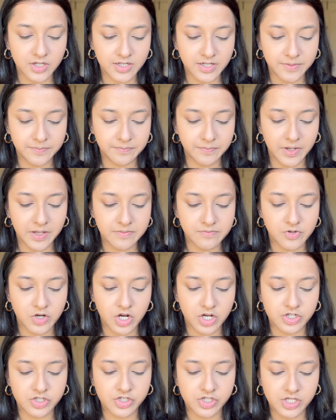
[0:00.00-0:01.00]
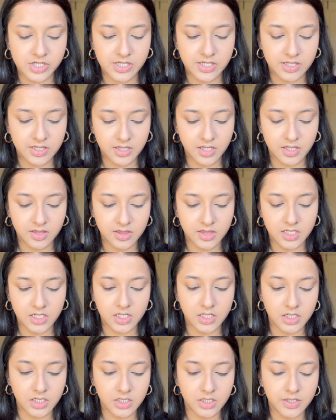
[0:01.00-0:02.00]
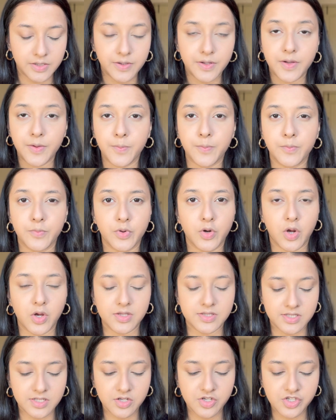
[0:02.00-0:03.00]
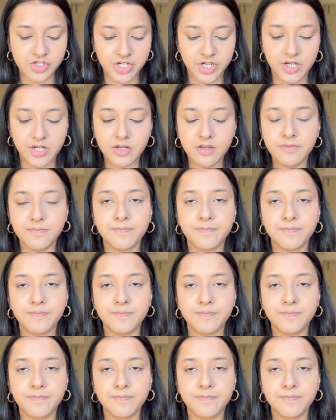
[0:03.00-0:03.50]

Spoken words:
dip my brush in the bronzer shade